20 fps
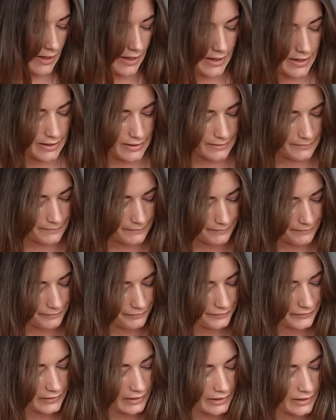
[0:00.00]
And
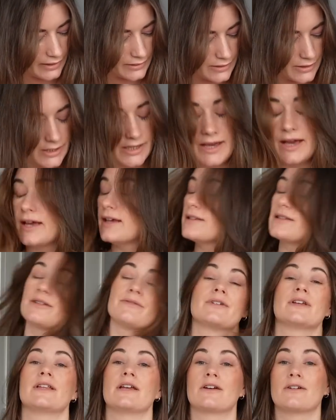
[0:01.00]
yeah, it's a
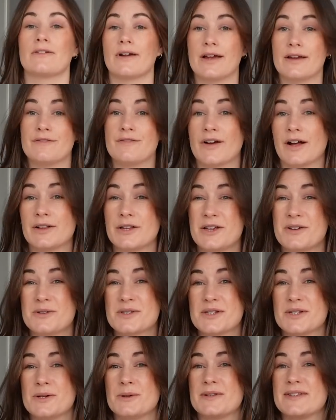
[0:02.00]
really great value
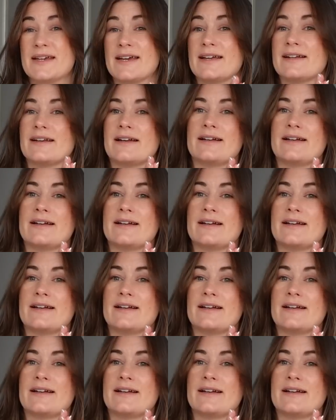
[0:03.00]
suiting,